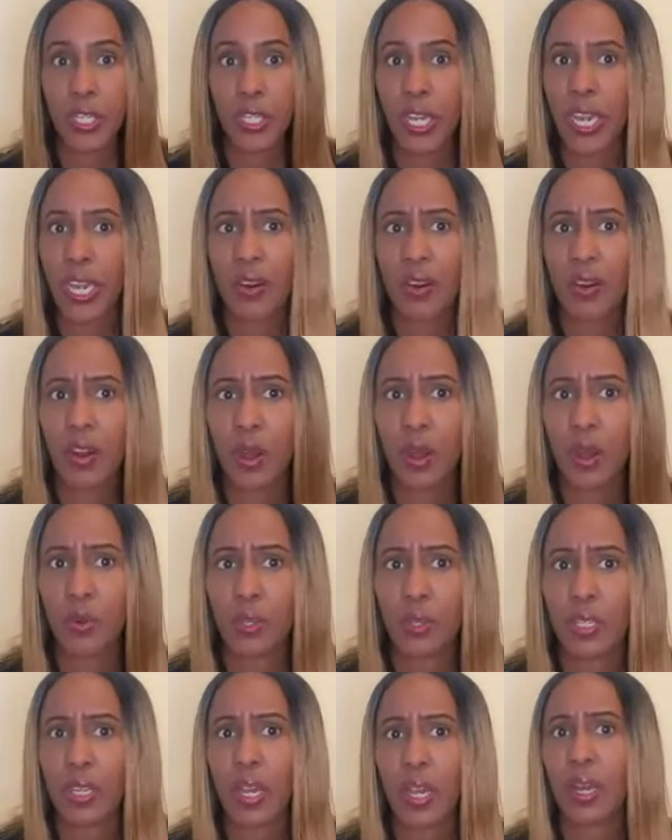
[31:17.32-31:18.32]

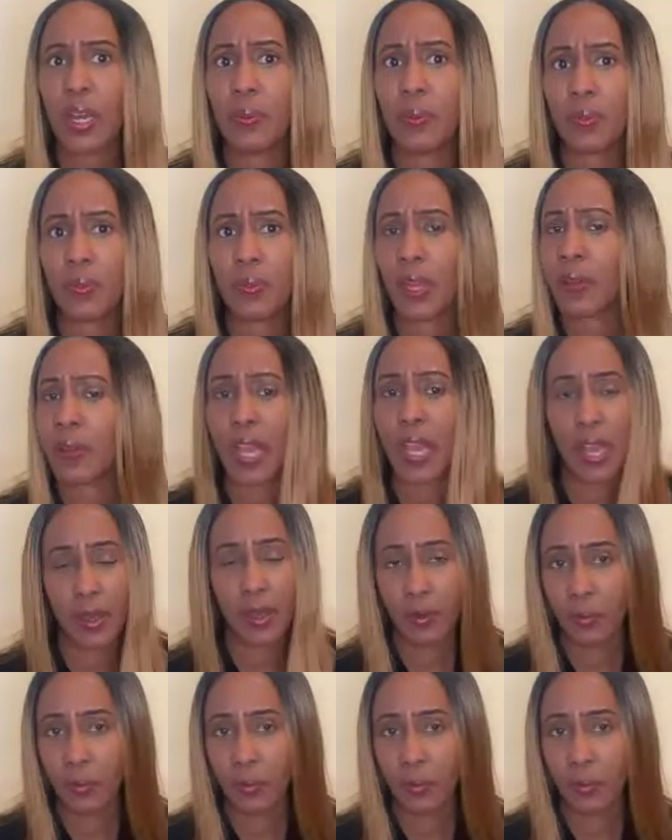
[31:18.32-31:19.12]
Around and yeah,